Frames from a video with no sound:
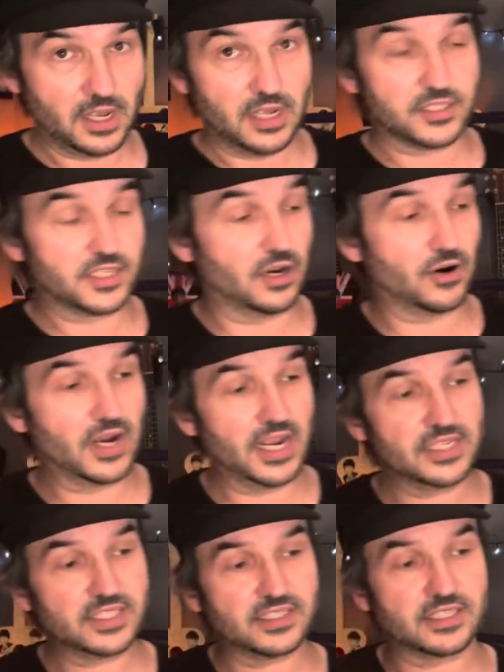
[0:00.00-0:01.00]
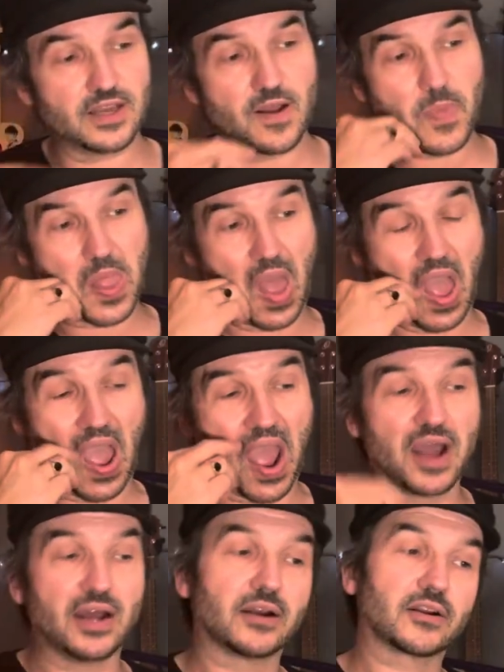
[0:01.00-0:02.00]
So it's
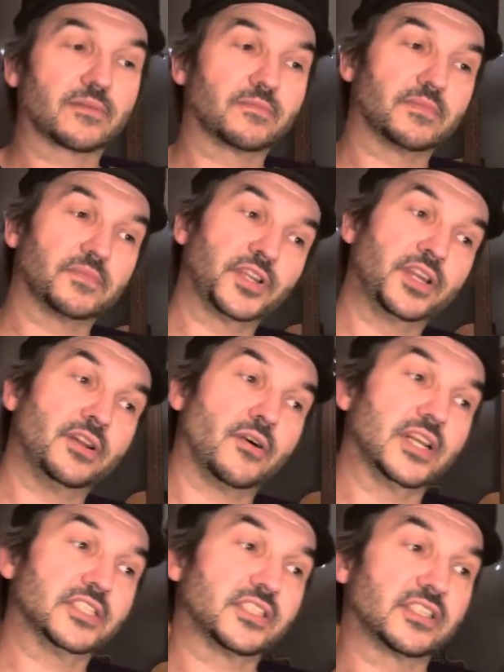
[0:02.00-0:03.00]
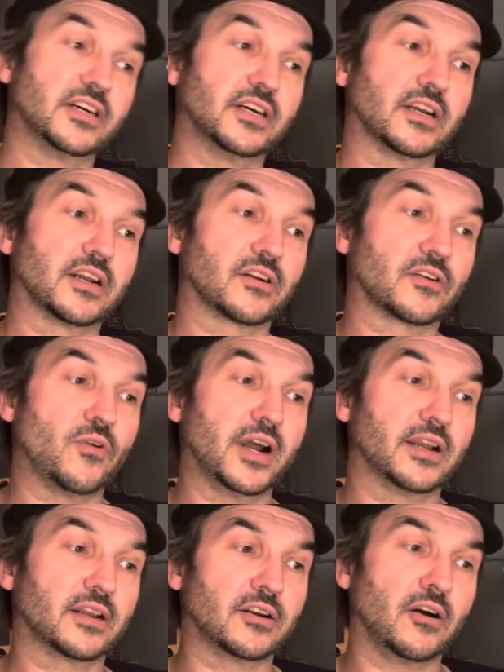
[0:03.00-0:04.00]
you know, it's
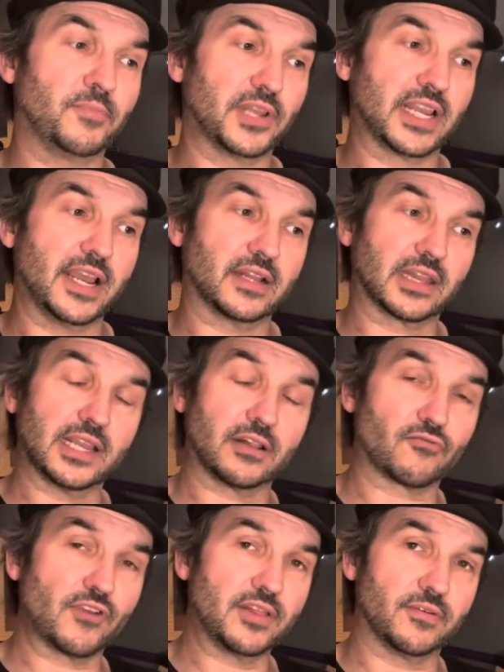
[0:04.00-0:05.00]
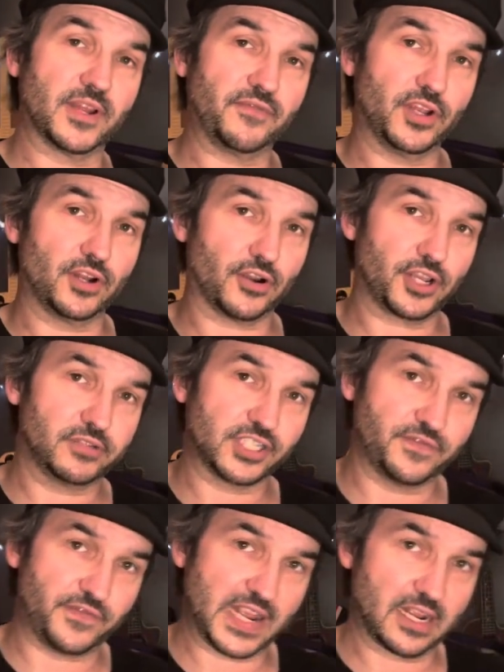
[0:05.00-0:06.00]
quite a complicated little rhythm if you're not used
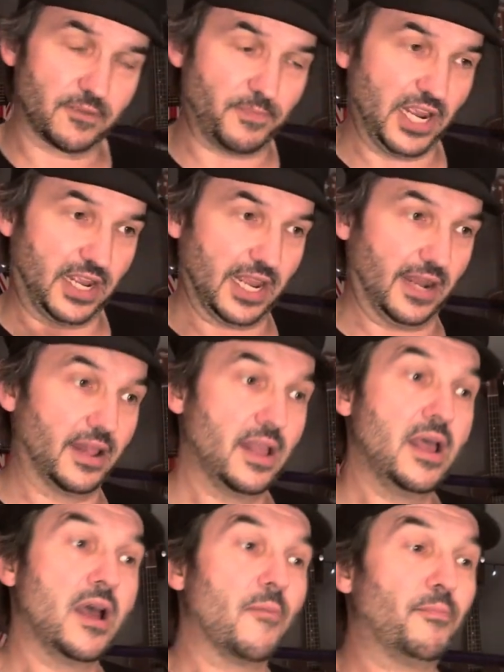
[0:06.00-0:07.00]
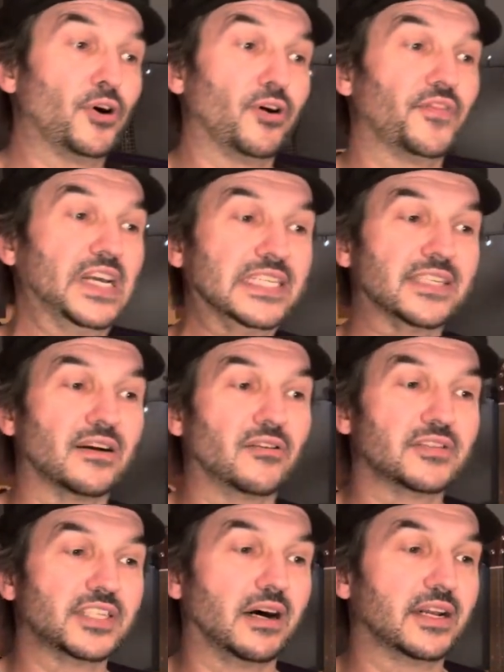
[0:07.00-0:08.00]
to finger picking, but this
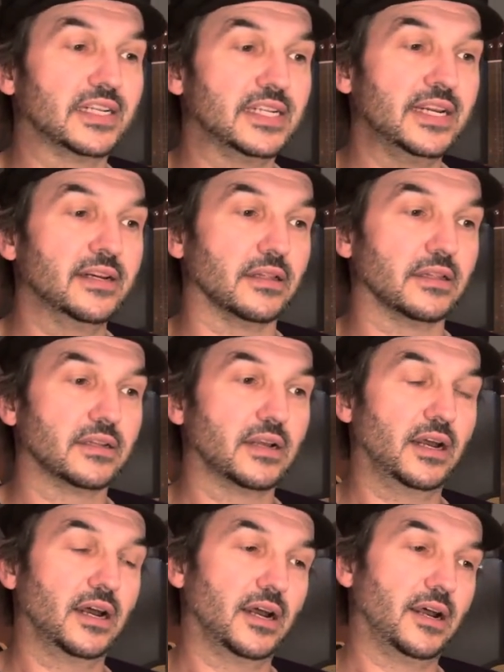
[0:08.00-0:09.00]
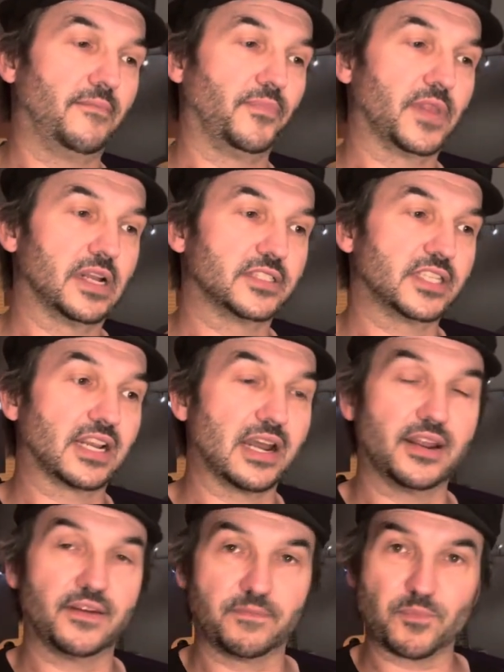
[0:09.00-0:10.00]
song's ideal to
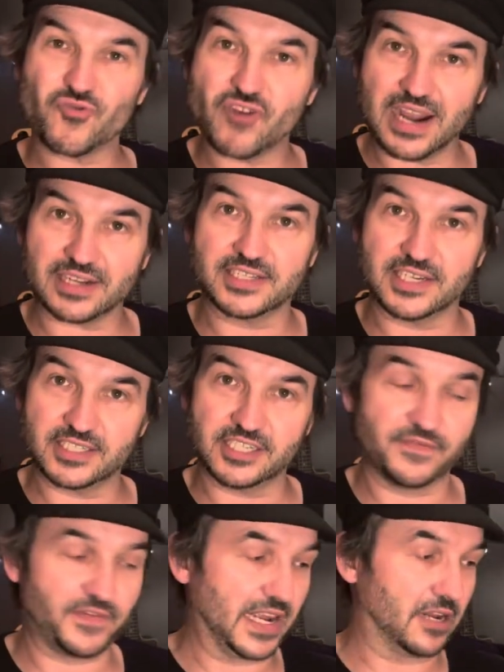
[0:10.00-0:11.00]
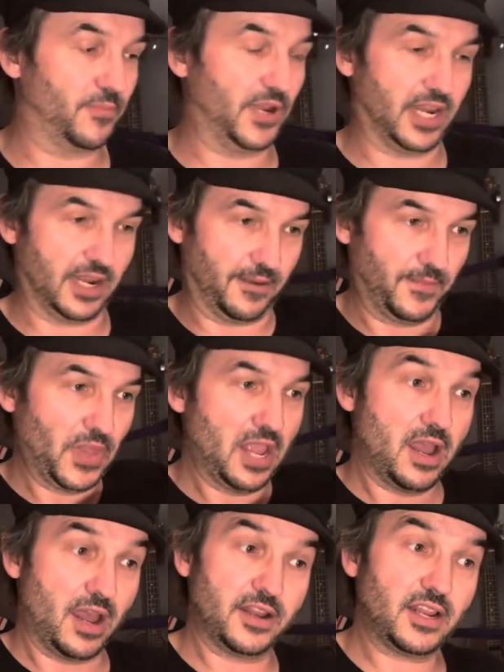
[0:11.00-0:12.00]
kind of practice your finger picking,
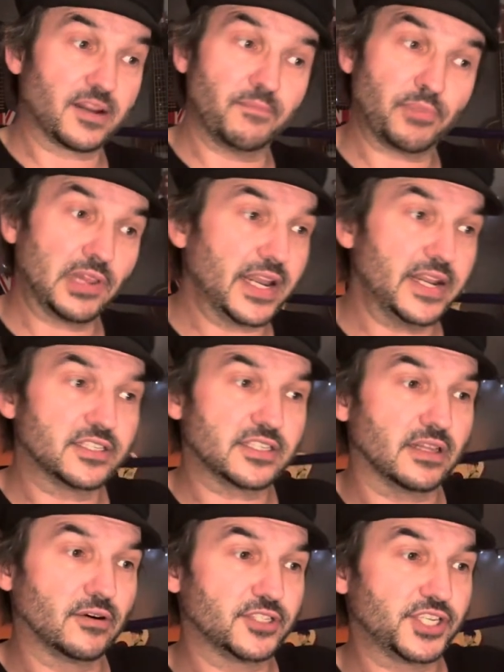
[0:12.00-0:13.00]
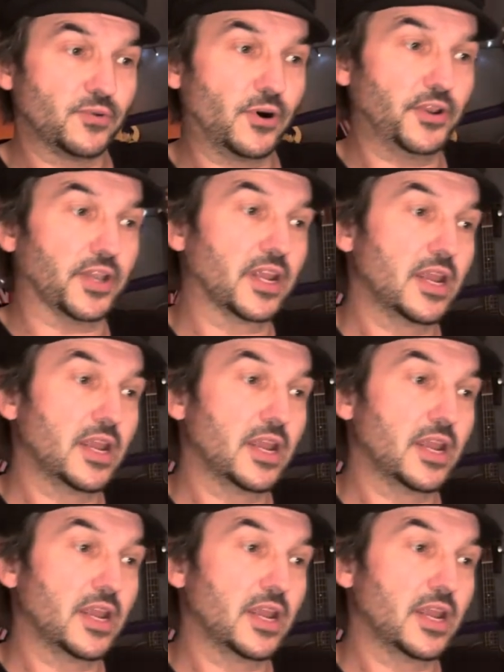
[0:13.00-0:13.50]
and you can play it as slow as you want.